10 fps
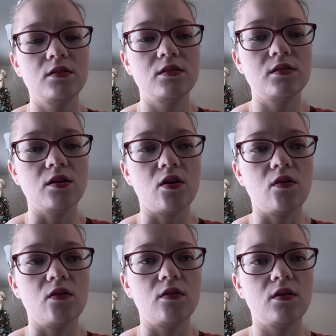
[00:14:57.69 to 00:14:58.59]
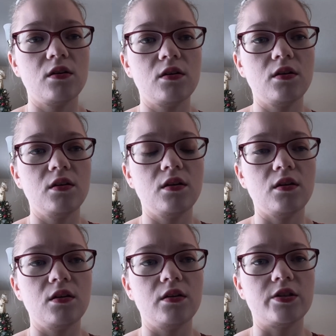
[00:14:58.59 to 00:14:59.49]
So
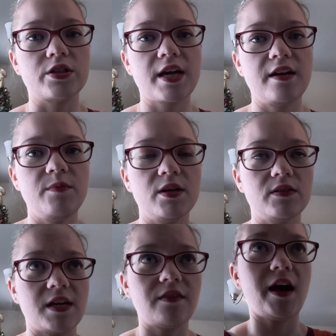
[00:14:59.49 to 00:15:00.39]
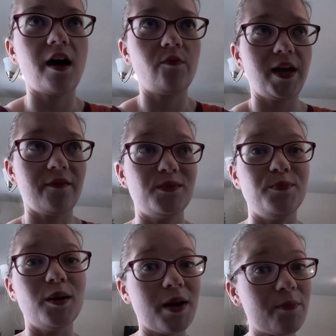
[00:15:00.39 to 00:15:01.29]
just kind of meals like that. We have some
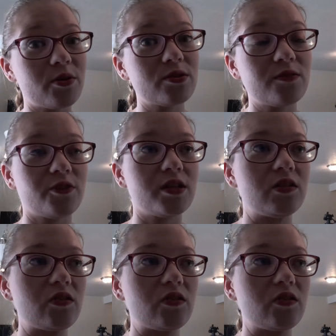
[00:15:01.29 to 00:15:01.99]
bell peppers freeze